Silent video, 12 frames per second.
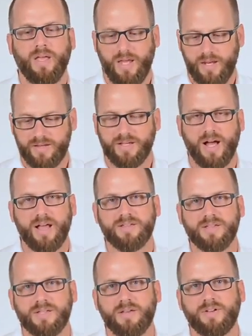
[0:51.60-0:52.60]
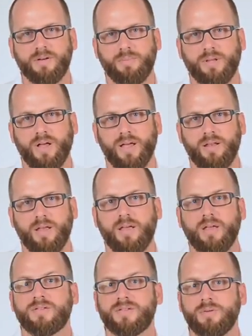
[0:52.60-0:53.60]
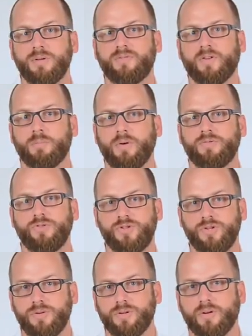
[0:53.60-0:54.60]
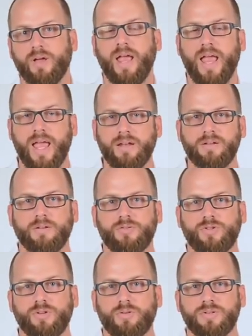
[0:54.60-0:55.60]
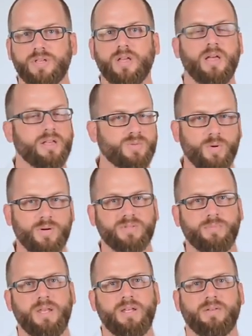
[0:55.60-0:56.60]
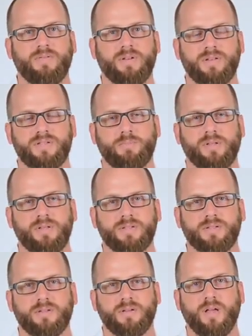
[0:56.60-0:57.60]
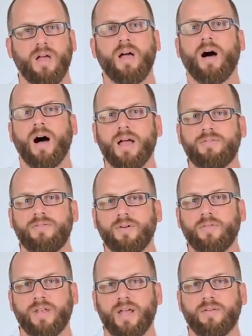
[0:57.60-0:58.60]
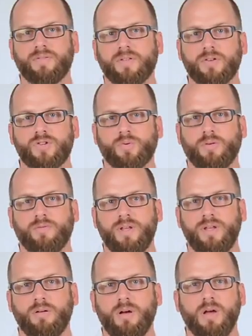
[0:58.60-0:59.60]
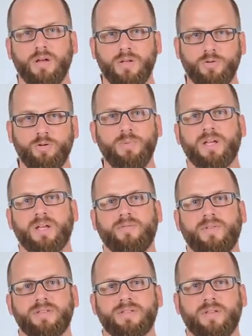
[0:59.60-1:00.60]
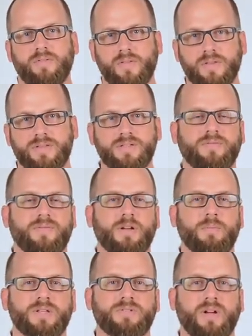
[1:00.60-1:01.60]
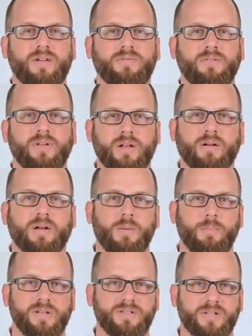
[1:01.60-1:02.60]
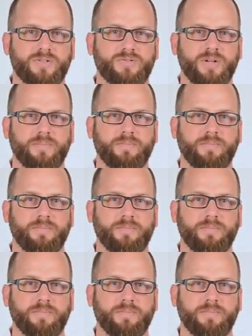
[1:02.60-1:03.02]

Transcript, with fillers: It is ISSF compliant, suited for both junior and adult shooters as well as many different disciplines. I feel that after this short video, you will be convinced that this is the very best rifle in our company's history.